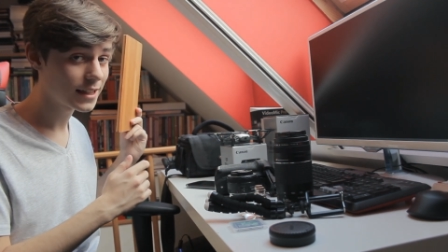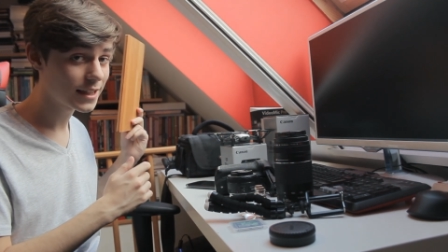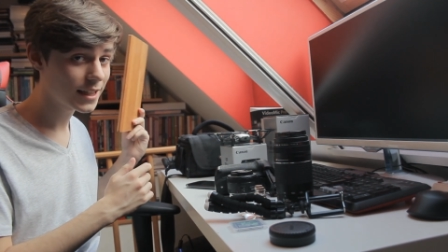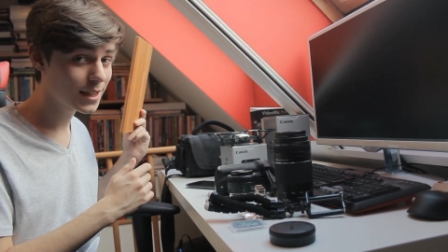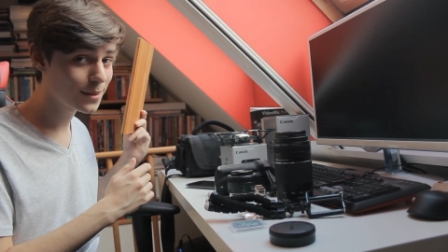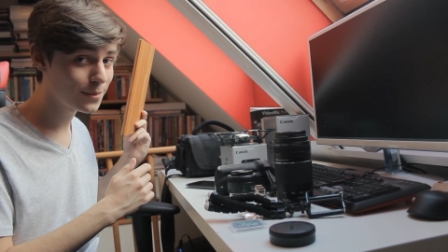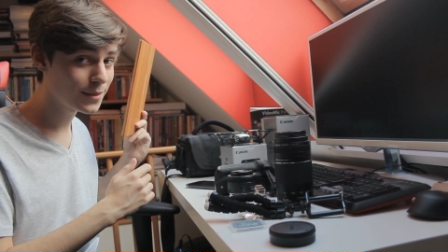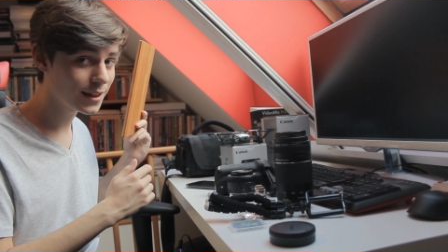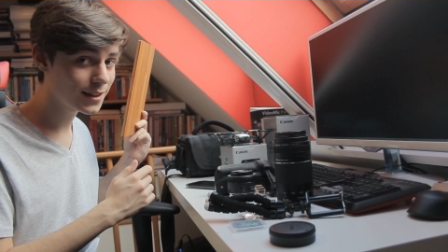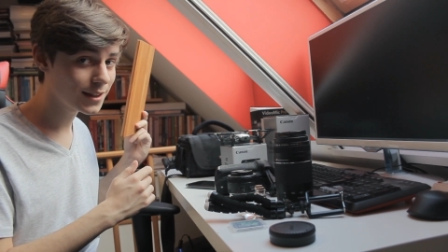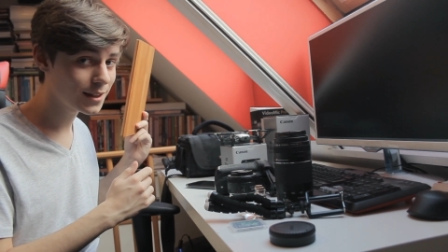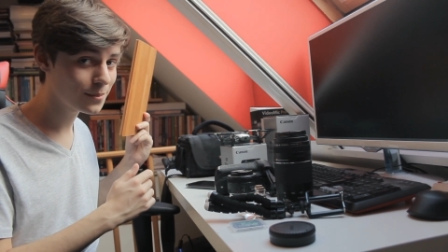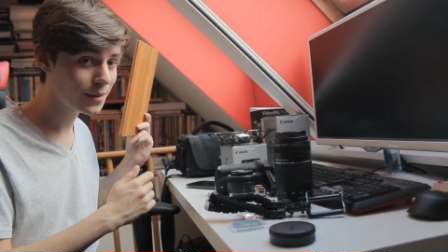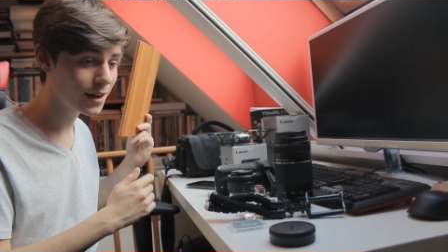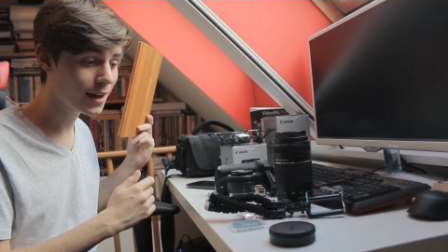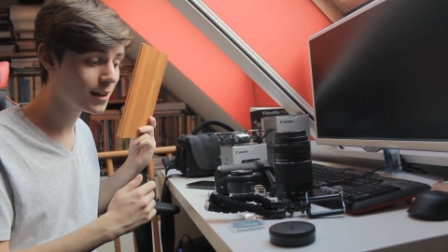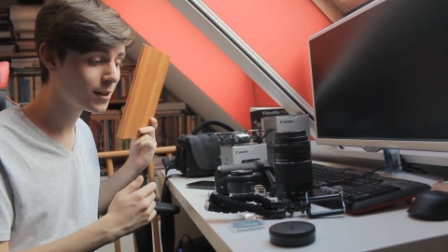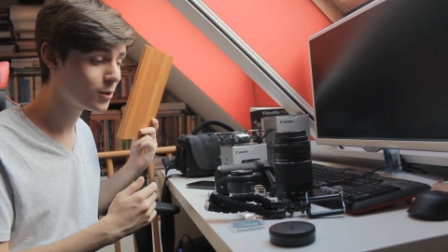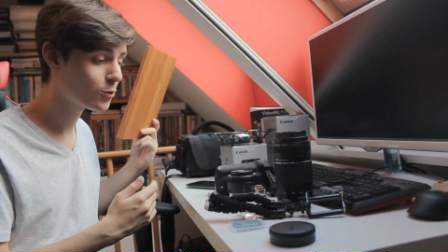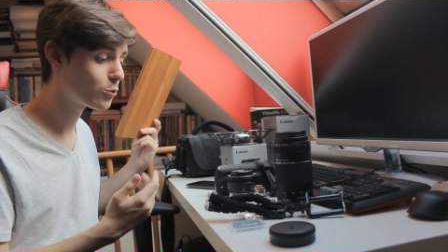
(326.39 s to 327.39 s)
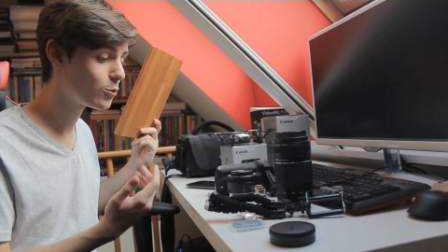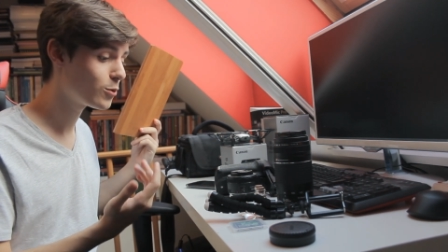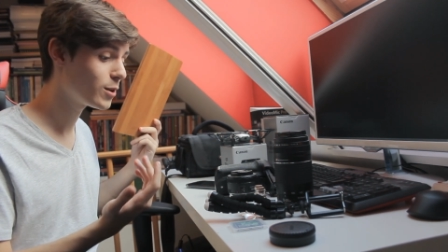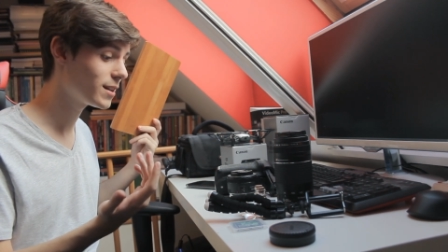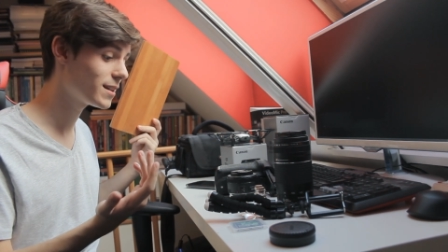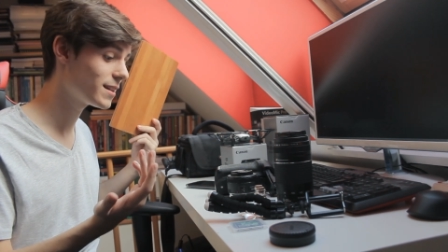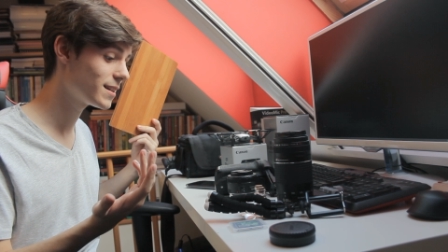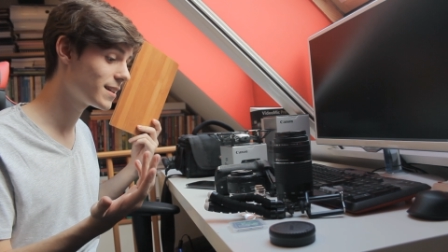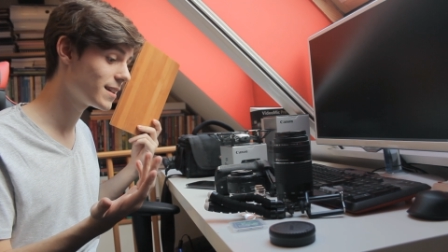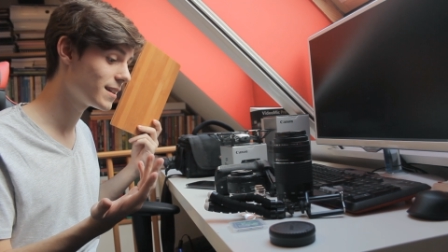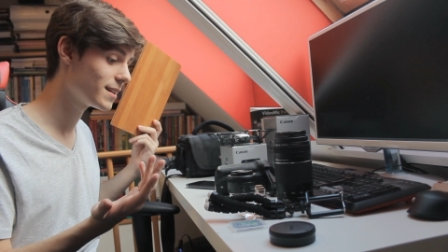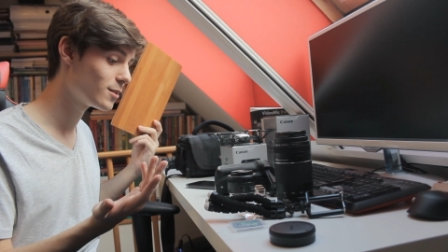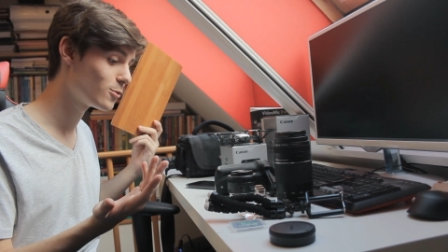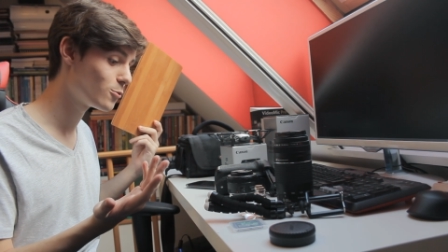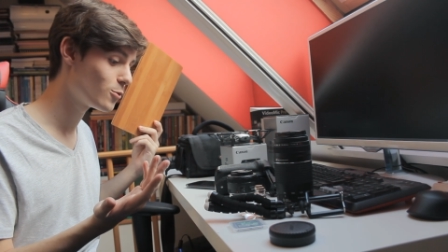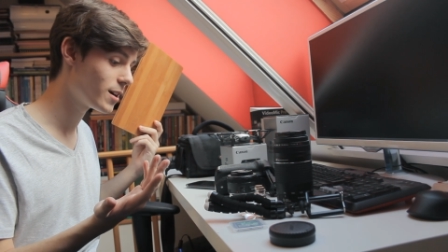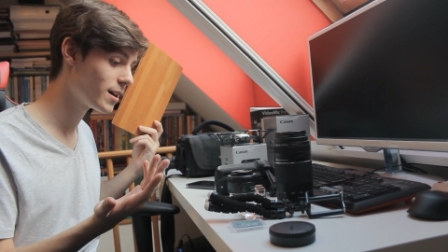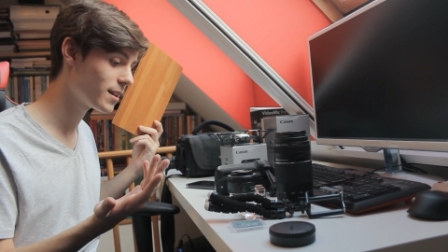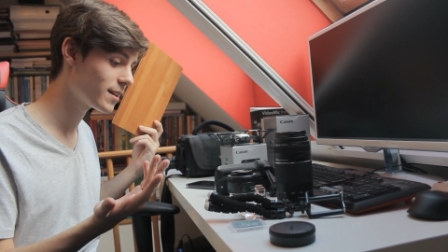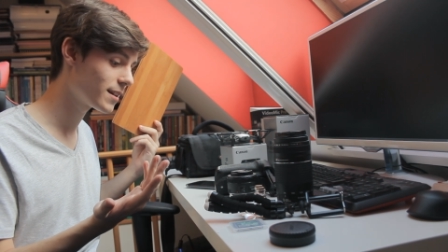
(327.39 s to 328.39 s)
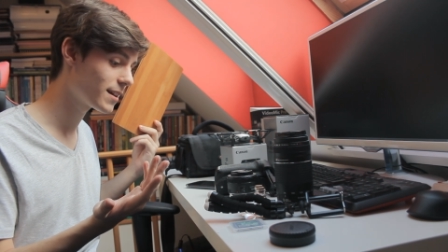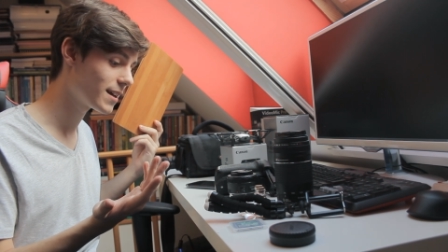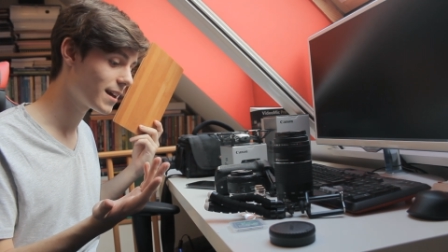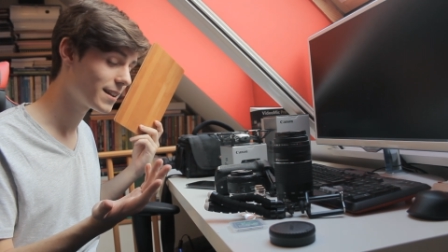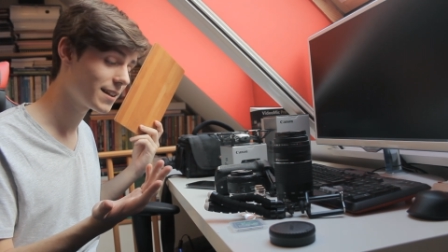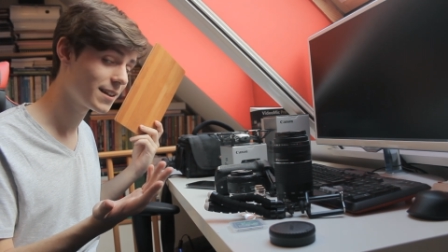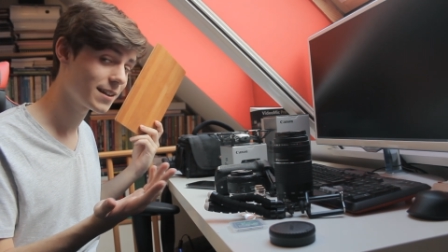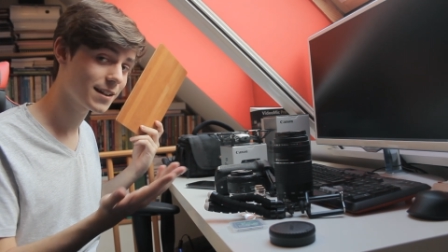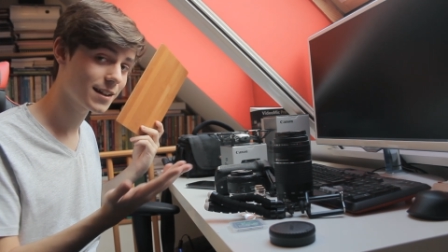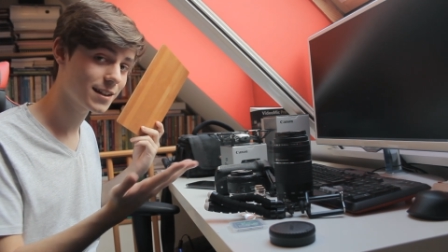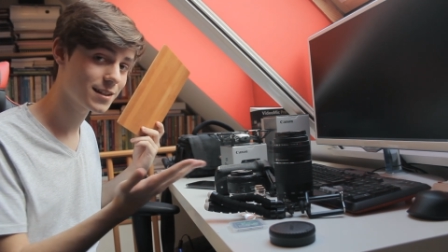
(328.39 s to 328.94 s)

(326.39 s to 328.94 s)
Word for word: keep that in mind when getting